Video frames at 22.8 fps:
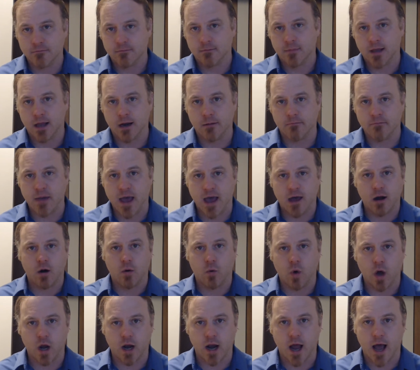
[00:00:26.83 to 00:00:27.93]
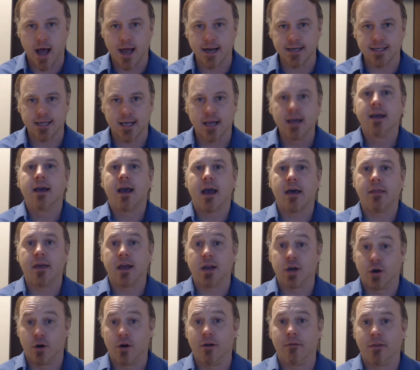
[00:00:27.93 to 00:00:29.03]
in a bed or whatnot, and that
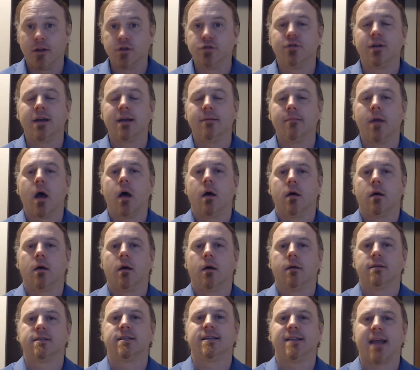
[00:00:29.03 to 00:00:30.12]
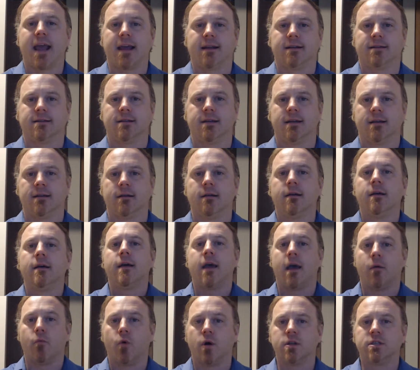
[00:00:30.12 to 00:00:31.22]
you're in the dream state.
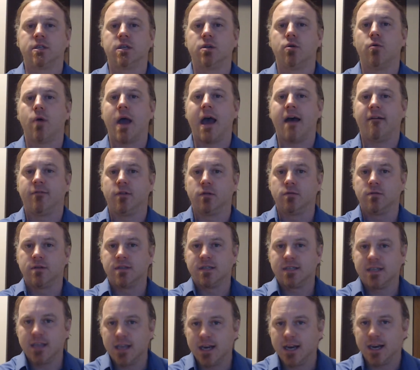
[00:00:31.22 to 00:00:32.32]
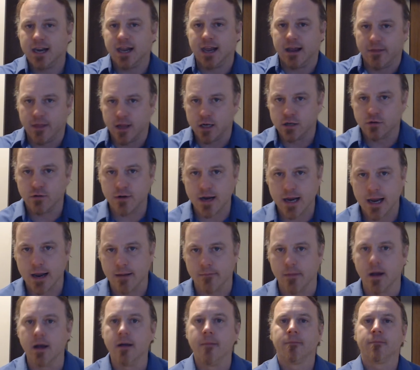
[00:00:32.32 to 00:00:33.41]
And once you have lucidity in the
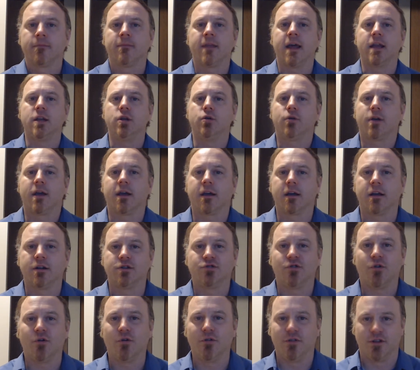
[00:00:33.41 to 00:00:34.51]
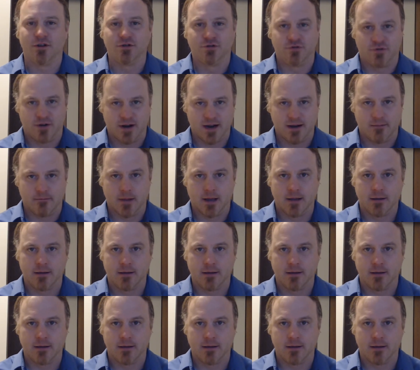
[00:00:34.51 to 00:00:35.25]
dream, then you can control the dream.